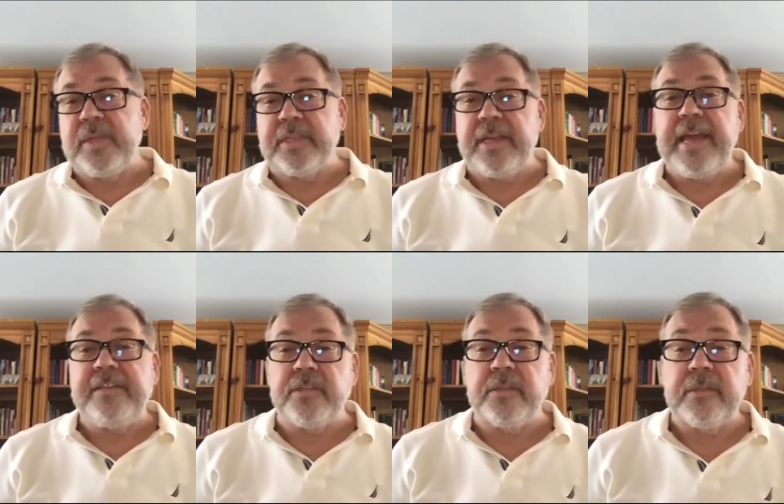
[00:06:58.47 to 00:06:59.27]

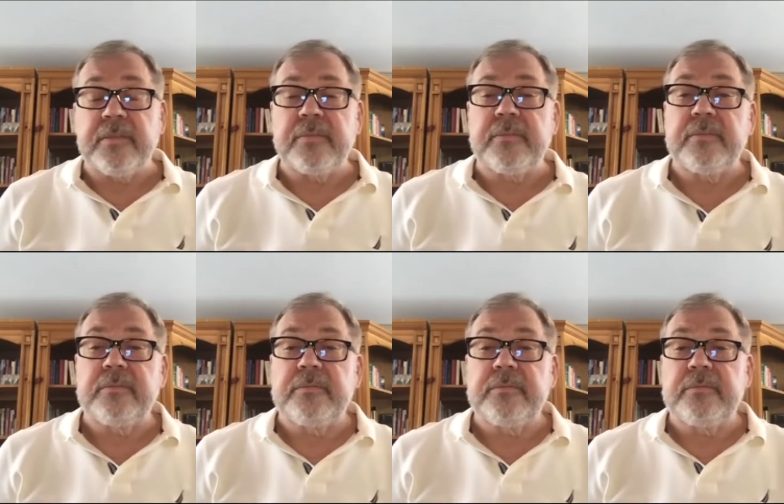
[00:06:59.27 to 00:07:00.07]
Eliza?
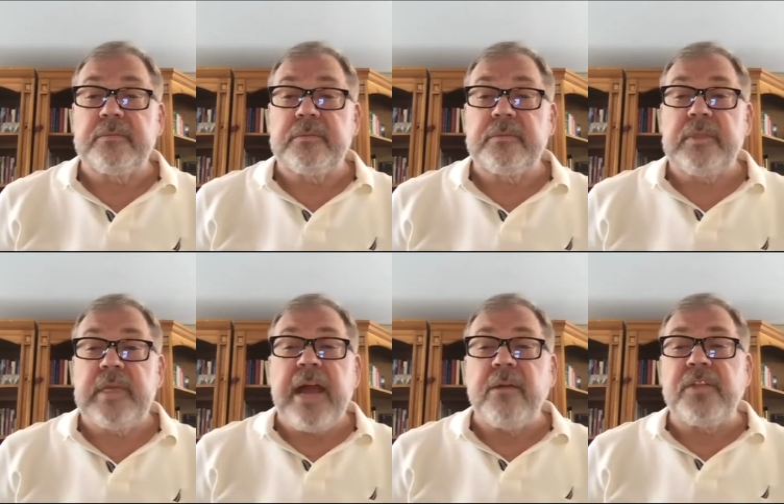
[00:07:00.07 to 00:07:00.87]

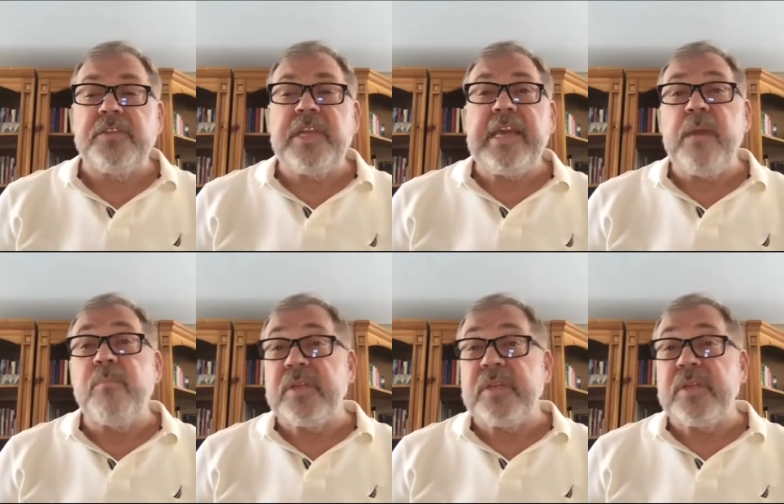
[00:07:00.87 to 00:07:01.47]
How does he keep his